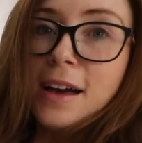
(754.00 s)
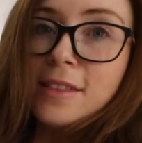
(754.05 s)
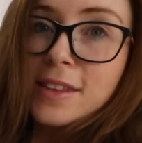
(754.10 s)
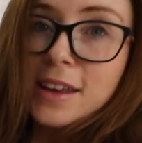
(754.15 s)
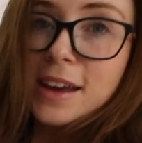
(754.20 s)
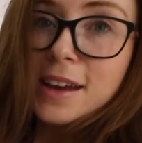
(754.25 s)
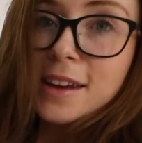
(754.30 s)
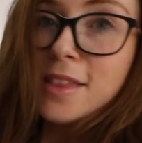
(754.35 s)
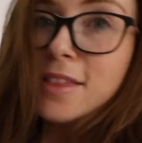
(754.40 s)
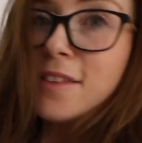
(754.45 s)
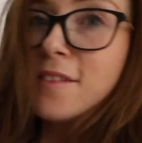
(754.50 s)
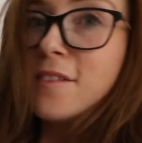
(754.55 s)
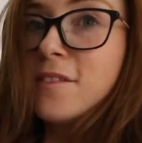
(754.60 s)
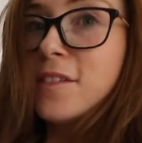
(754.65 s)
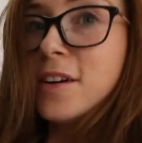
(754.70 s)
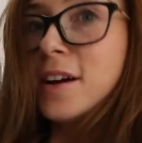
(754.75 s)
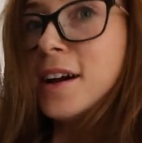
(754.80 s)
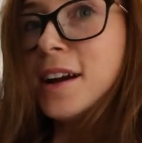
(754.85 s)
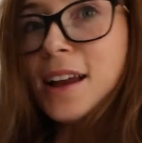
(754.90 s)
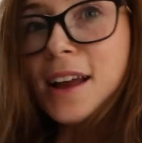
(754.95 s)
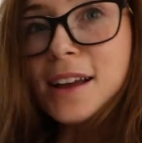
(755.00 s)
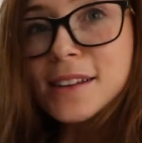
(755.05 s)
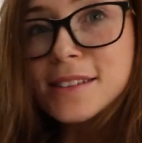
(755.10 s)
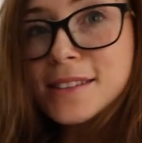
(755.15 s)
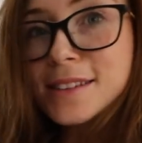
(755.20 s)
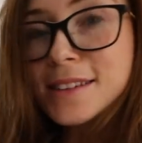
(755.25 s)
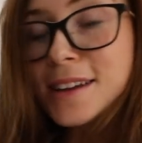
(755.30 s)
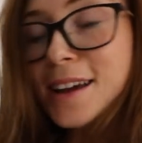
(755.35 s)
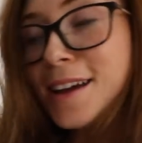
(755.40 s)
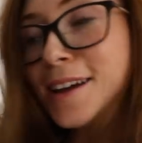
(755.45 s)
And then the very
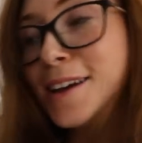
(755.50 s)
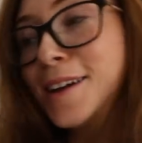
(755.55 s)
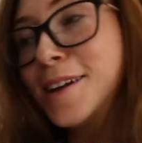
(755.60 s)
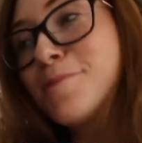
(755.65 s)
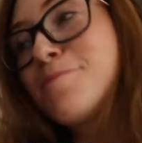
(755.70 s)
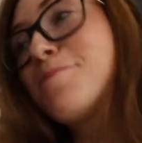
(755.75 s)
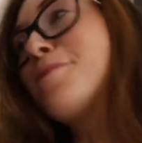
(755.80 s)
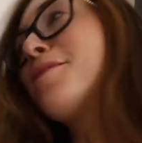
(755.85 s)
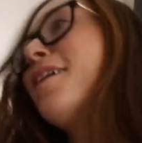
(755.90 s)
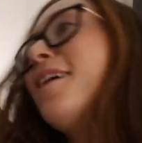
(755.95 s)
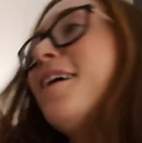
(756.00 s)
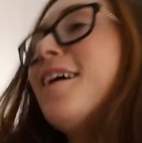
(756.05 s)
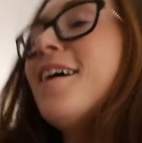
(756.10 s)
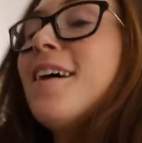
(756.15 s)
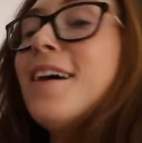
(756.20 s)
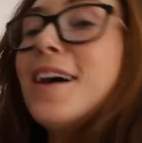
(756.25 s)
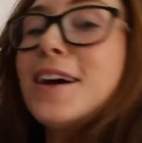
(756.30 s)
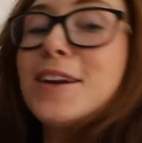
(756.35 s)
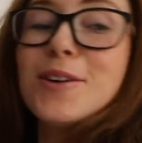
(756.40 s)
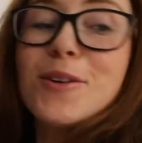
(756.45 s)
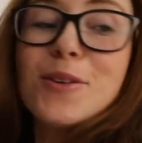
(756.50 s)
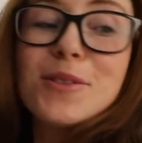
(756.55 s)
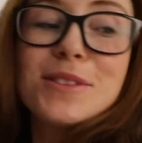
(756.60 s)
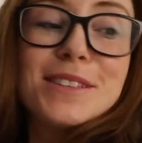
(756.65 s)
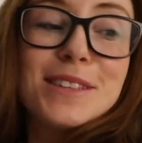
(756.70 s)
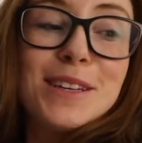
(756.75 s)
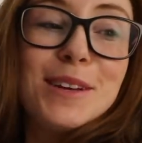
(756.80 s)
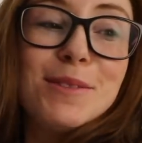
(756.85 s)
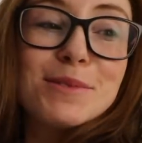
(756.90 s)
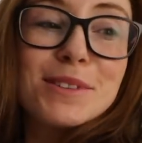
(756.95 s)
last step, I know it
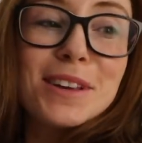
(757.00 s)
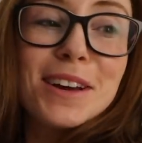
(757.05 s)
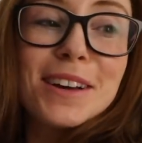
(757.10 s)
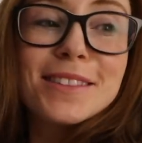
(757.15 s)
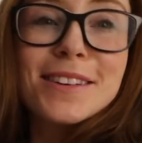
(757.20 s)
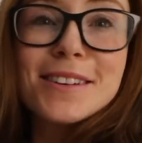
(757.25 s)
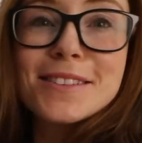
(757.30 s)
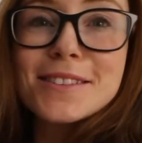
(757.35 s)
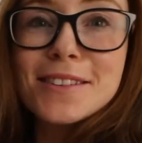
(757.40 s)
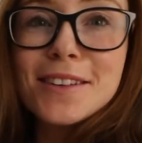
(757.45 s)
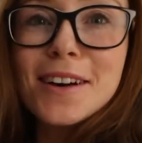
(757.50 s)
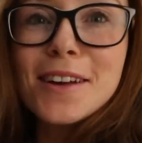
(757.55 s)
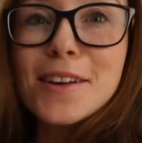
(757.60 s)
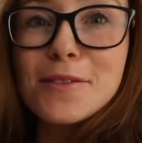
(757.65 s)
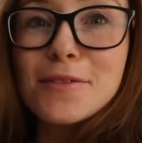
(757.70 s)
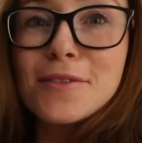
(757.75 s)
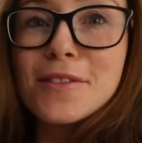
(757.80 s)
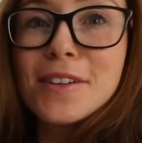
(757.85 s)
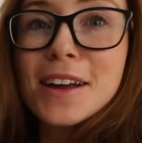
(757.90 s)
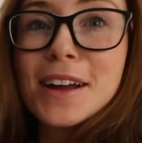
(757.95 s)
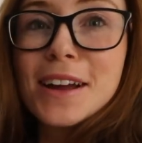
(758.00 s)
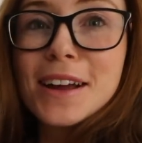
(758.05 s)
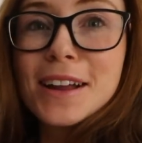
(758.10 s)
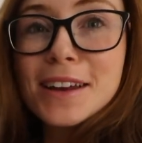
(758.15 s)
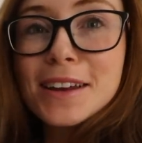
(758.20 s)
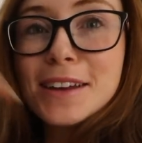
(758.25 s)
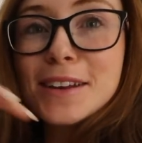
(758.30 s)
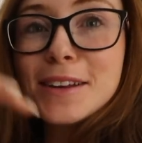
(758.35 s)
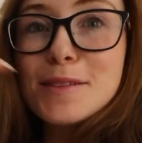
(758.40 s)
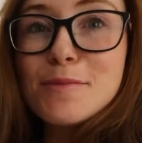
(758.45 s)
seems like there's a lot of
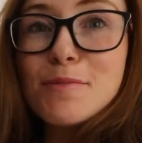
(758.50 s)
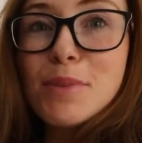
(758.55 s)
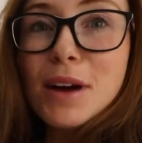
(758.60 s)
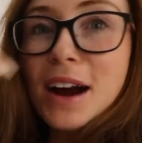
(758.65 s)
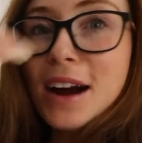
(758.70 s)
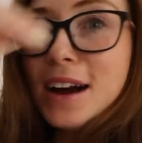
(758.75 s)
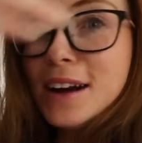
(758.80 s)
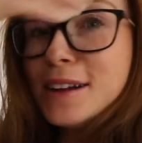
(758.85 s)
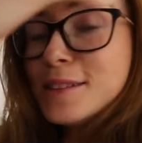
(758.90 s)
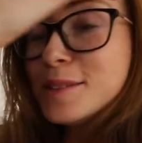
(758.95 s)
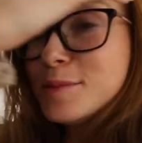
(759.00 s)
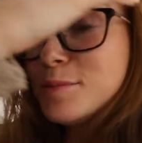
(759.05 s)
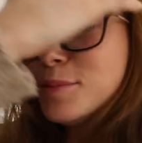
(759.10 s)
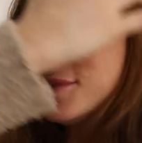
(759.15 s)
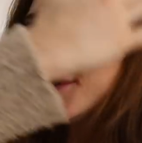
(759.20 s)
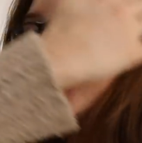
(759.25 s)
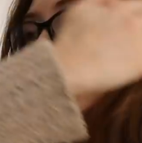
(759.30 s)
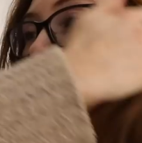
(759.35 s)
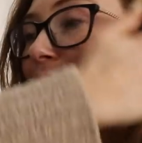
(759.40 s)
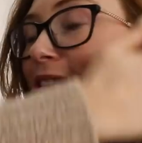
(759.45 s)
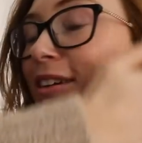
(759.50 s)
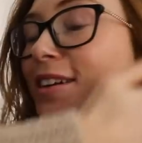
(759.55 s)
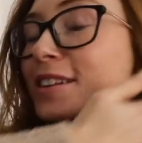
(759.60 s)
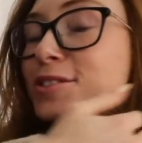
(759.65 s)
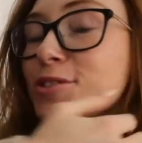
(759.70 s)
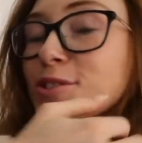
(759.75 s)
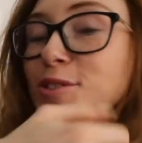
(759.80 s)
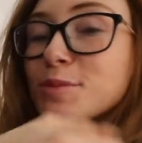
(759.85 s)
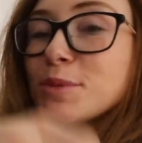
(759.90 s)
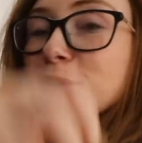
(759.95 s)
little parts, but
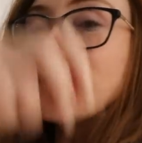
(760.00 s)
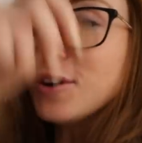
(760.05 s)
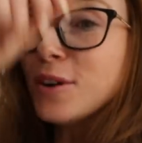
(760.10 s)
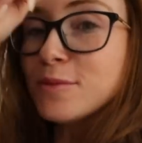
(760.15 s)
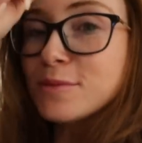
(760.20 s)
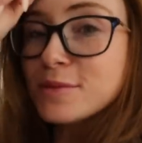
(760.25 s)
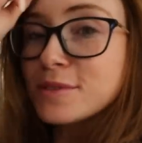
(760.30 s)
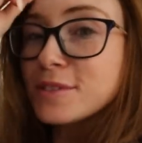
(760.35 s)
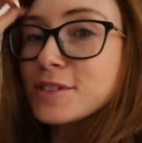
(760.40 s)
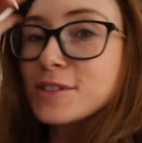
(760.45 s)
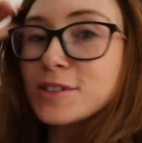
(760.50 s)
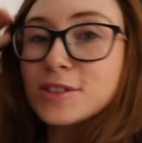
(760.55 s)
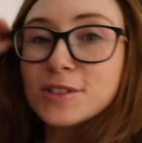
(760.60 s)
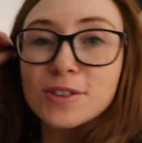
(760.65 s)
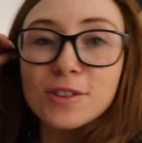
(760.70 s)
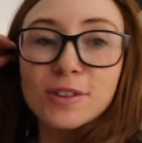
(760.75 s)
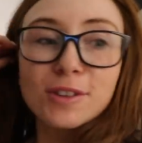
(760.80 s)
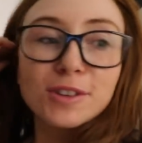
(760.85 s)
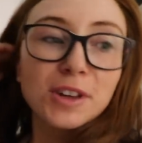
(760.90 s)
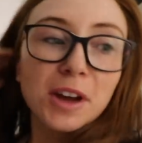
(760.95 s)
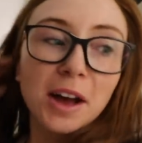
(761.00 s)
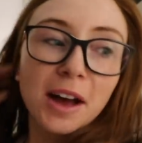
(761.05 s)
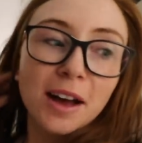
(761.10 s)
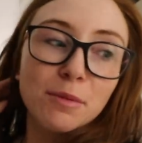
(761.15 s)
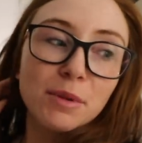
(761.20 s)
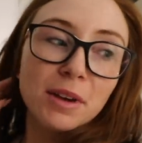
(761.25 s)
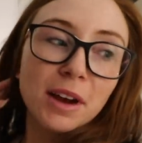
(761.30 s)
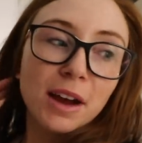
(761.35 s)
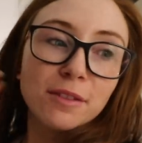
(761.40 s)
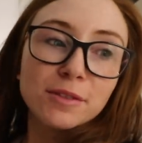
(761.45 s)
it just becomes such a
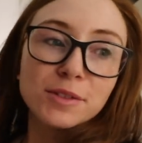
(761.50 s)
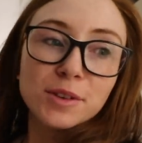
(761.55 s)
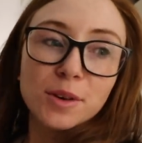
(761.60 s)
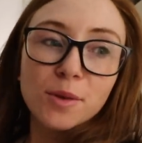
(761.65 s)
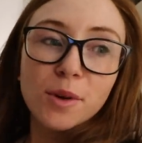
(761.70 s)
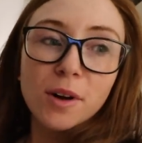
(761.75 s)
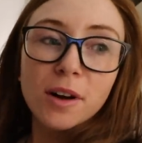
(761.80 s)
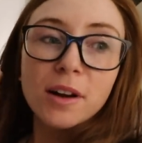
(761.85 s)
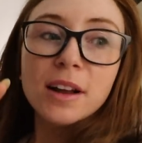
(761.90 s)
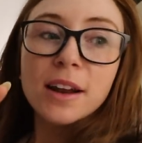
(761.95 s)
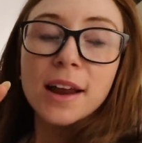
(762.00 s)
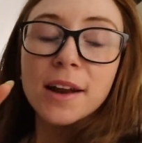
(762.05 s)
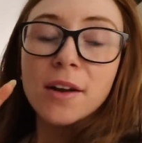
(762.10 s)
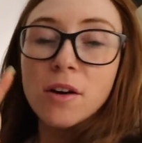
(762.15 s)
habit after a while.